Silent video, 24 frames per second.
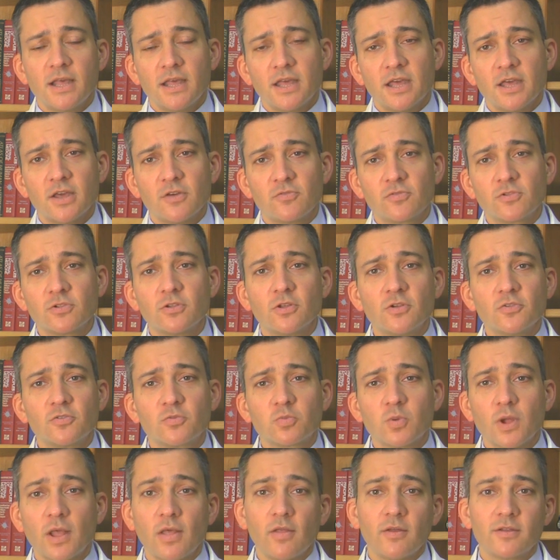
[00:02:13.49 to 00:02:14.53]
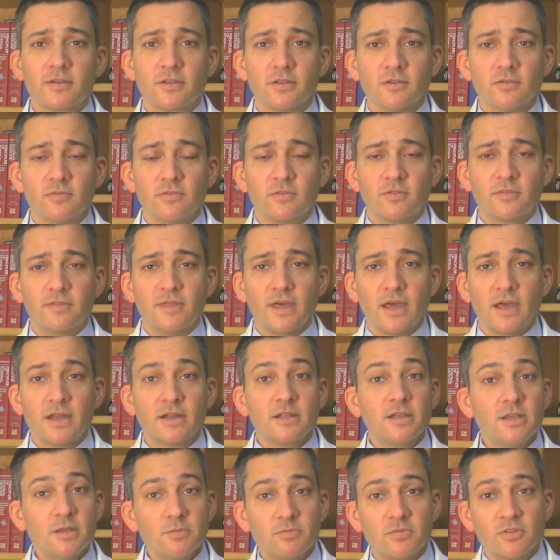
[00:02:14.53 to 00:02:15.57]
have close relatives
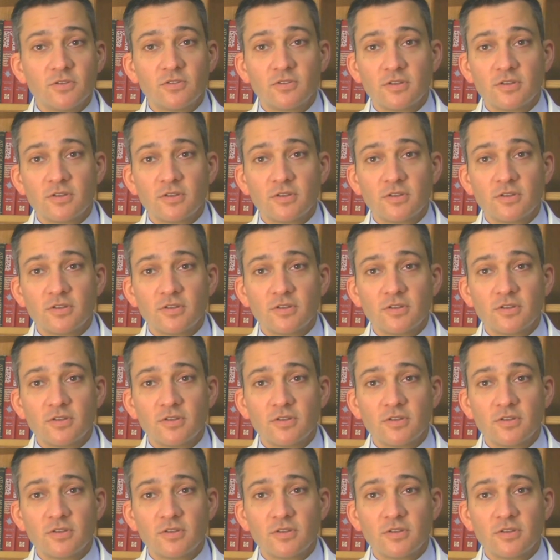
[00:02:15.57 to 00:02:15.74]
that keep the